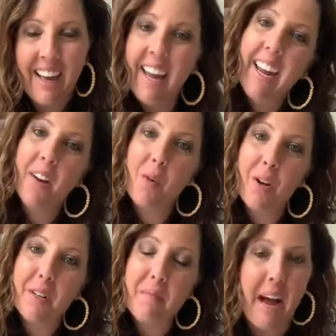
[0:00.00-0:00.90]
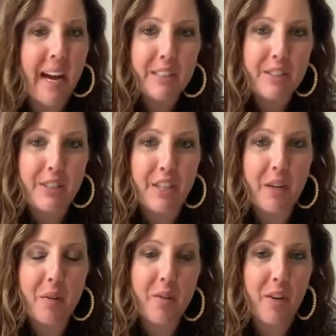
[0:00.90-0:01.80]
Hey, welcome back to
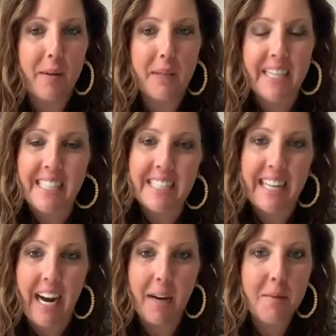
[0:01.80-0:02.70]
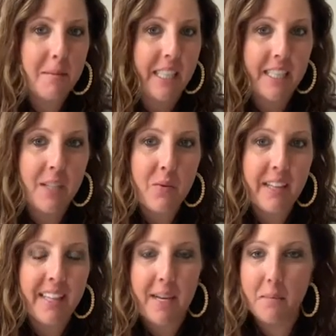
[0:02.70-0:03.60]
Cooking with Cranberries. I'm Amelia
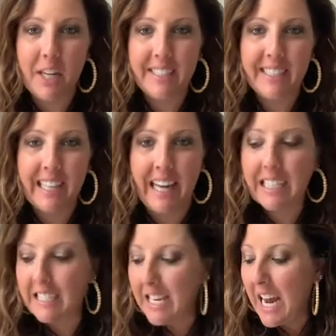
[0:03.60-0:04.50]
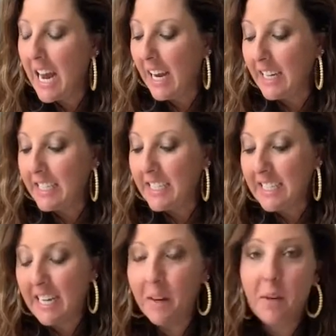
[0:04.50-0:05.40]
with Cape Cod Select, and
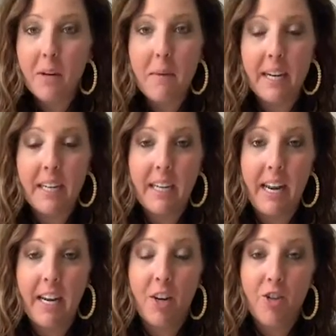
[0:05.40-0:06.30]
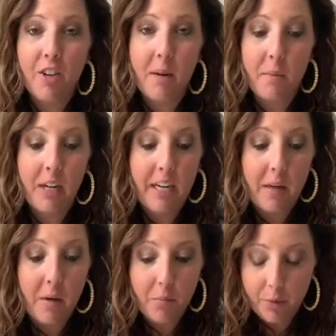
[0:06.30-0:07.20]
today we are making a
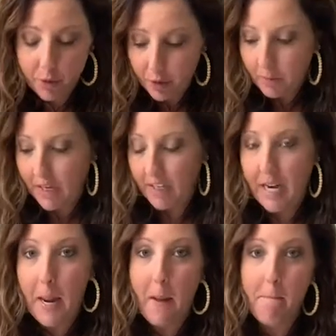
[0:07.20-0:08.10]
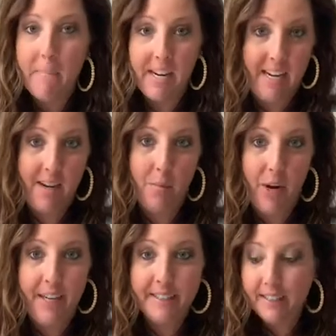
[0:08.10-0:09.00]
cranberry blueberry banana
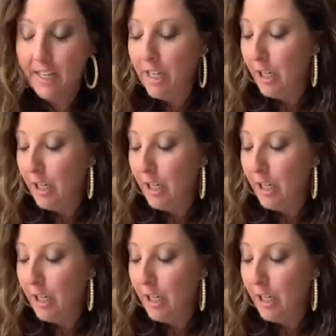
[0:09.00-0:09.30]
bread.